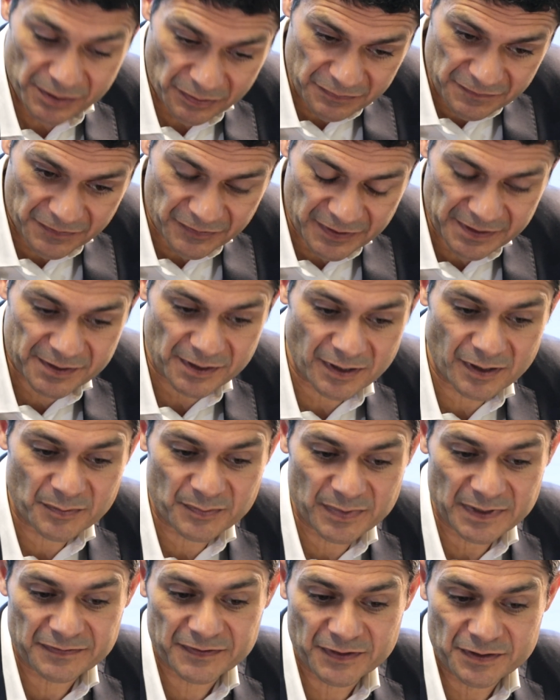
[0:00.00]
for example,
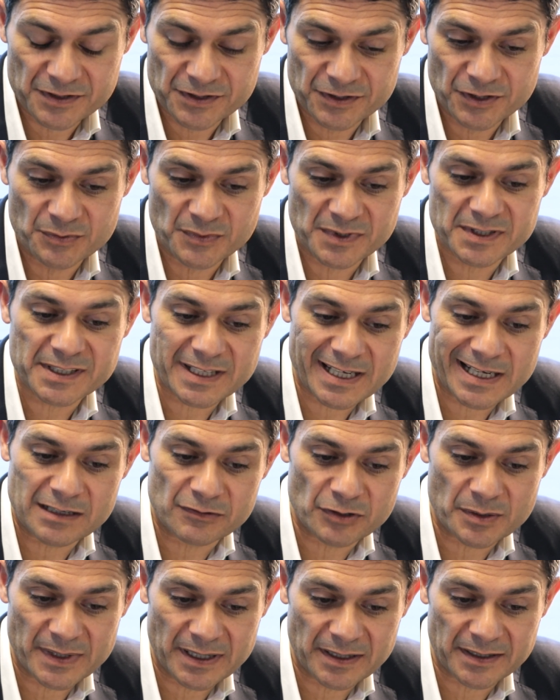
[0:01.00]
if consumers care
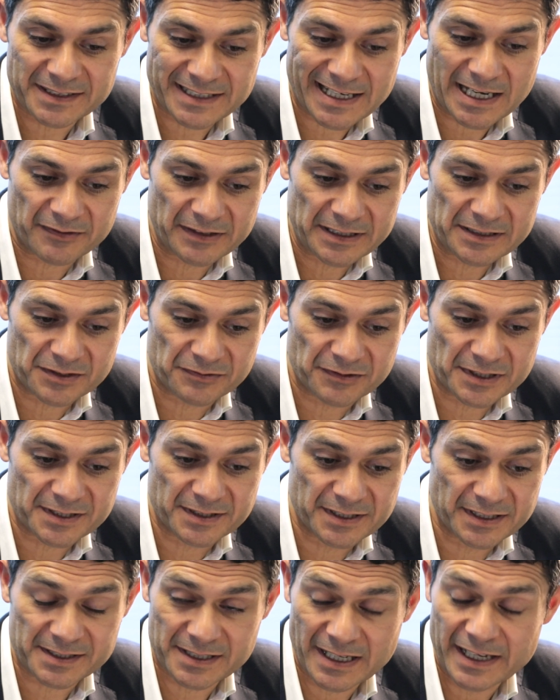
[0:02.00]
about
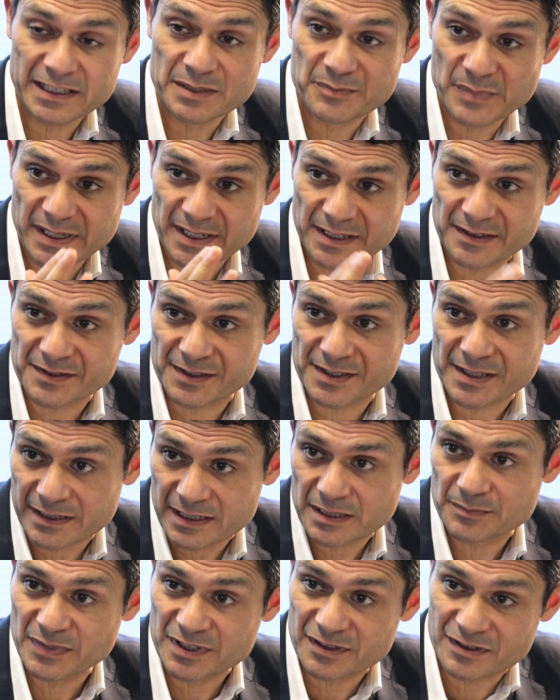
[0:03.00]
characteristics A, B and C,
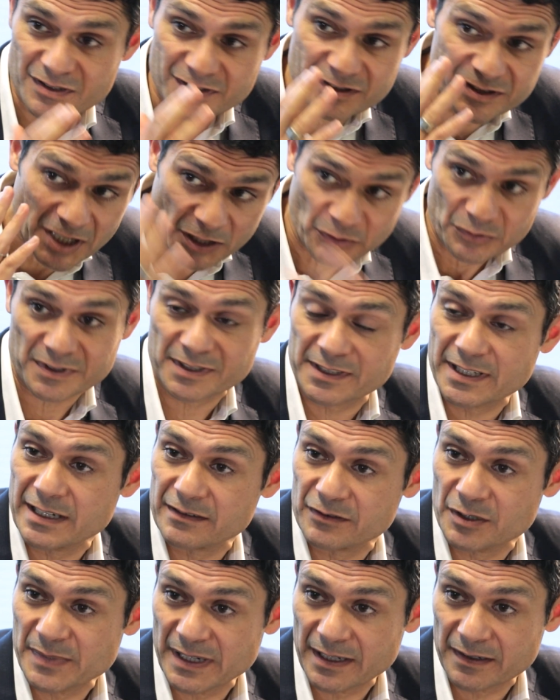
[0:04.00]
but don't care
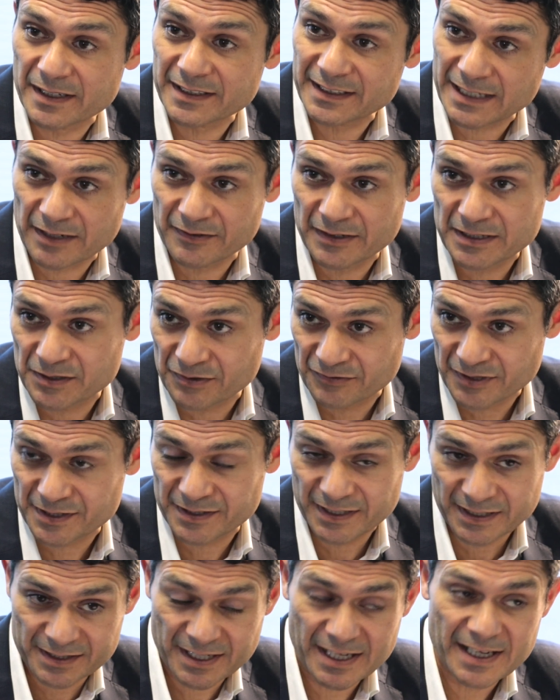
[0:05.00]
about
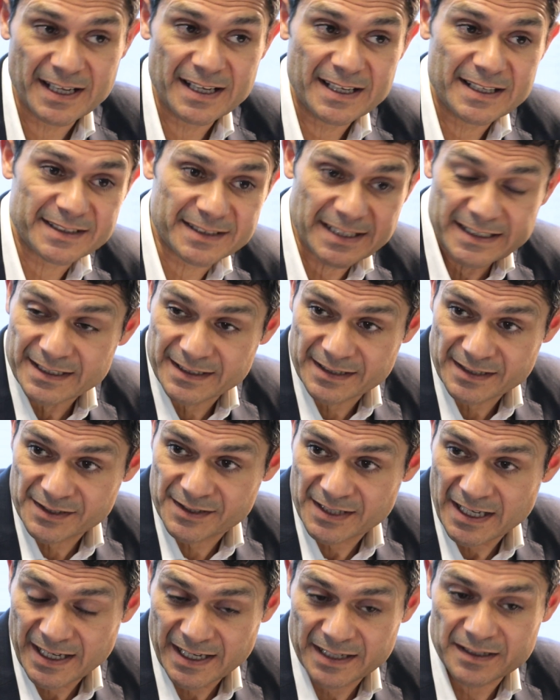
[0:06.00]
characteristics D to
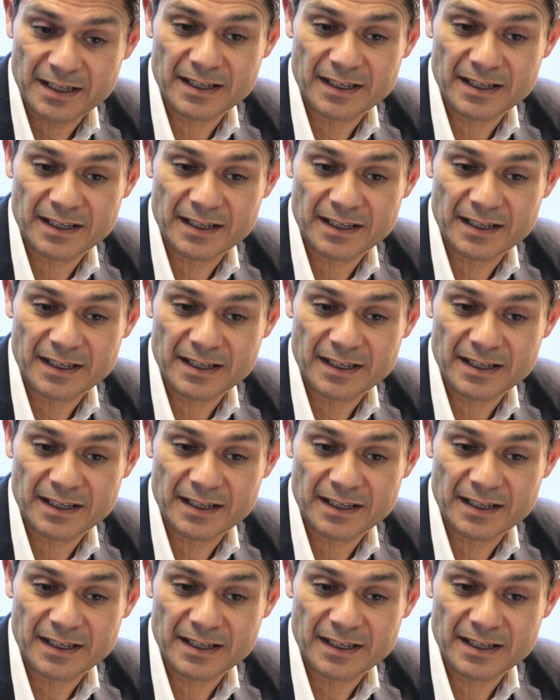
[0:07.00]
Z,